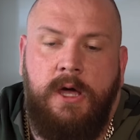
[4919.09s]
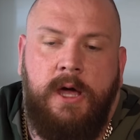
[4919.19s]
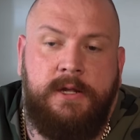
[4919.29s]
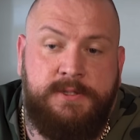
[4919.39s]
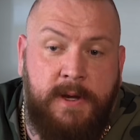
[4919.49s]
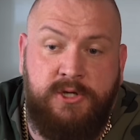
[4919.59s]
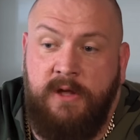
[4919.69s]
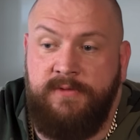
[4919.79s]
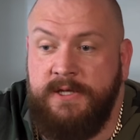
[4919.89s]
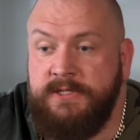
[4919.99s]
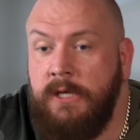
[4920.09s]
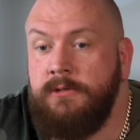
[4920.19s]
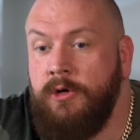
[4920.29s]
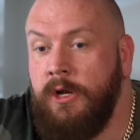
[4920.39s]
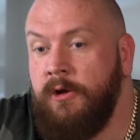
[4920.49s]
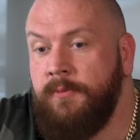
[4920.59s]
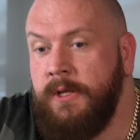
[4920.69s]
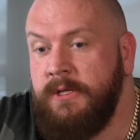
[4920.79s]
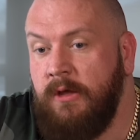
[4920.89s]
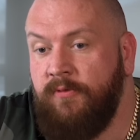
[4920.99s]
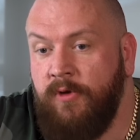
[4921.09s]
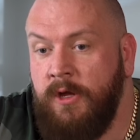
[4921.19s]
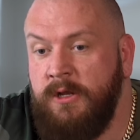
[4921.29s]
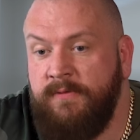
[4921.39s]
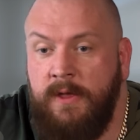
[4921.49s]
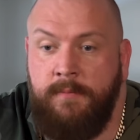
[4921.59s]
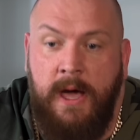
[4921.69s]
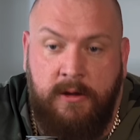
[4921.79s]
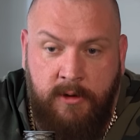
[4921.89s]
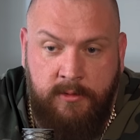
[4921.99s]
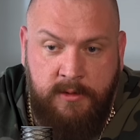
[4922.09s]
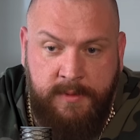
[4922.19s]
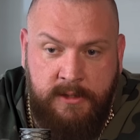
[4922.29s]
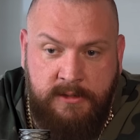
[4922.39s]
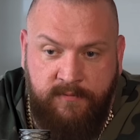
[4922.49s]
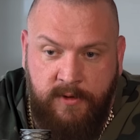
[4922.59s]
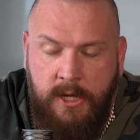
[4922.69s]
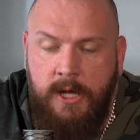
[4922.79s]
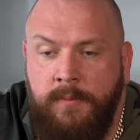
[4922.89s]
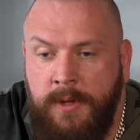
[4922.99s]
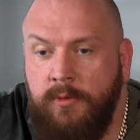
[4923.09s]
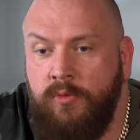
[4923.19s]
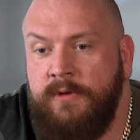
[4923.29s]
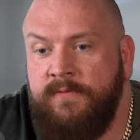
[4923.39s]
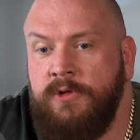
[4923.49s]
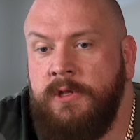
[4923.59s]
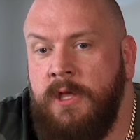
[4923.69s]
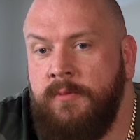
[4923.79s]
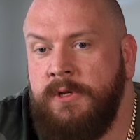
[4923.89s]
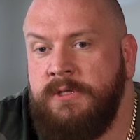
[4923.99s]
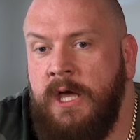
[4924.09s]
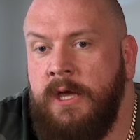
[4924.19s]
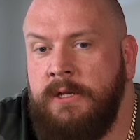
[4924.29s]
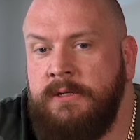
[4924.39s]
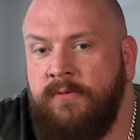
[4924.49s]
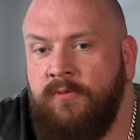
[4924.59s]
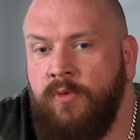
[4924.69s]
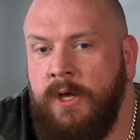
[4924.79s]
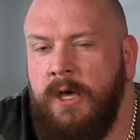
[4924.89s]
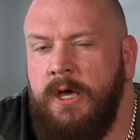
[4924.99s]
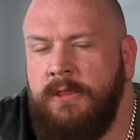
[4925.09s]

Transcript: and especially if their skin colour had been different, if their background had been different, people would have looked at them in an entirely different way.